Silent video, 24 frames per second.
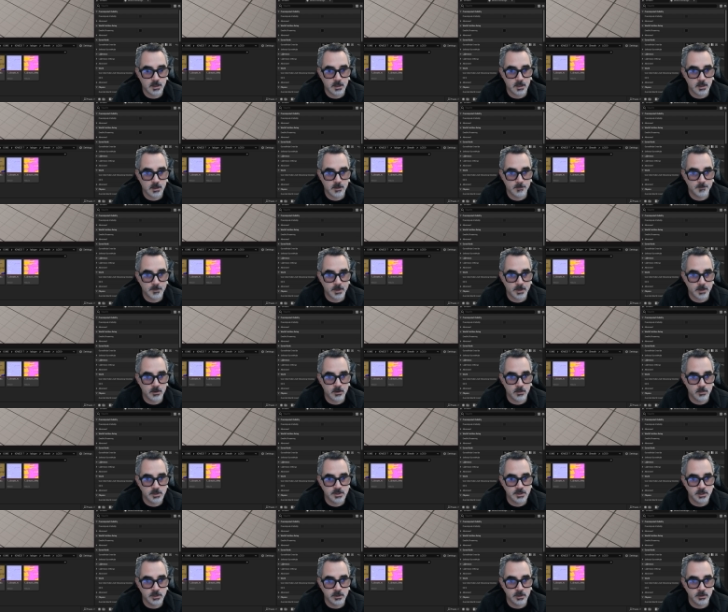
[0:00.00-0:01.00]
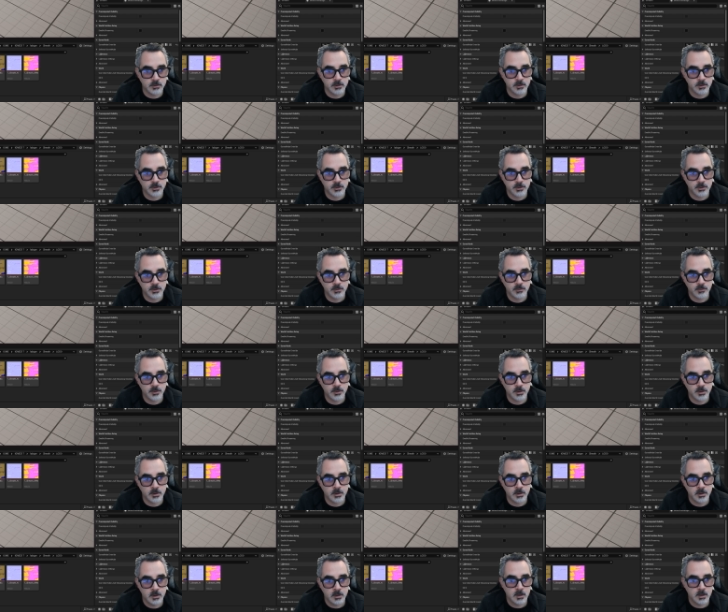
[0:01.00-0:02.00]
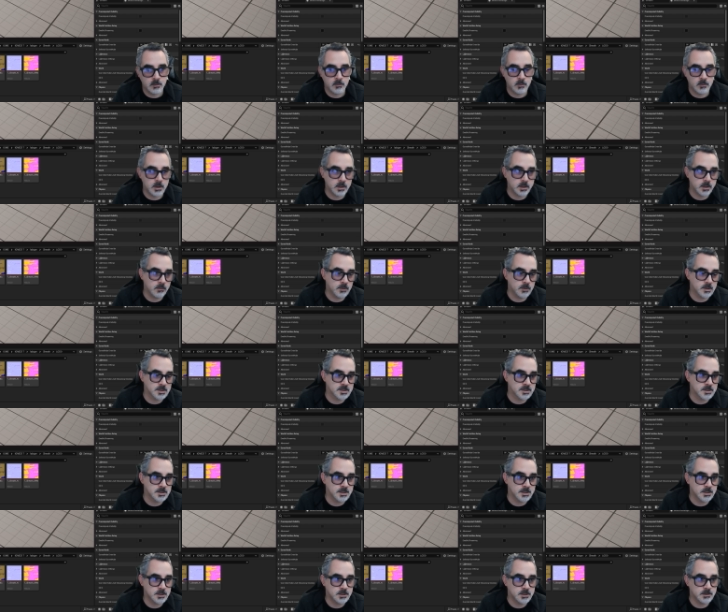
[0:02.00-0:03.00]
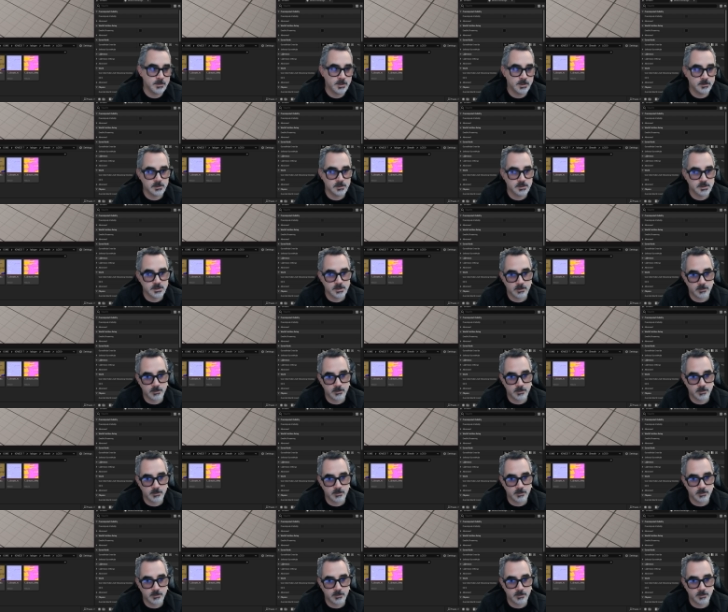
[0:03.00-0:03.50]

and convert scene unit through the, well, it was in centimeters.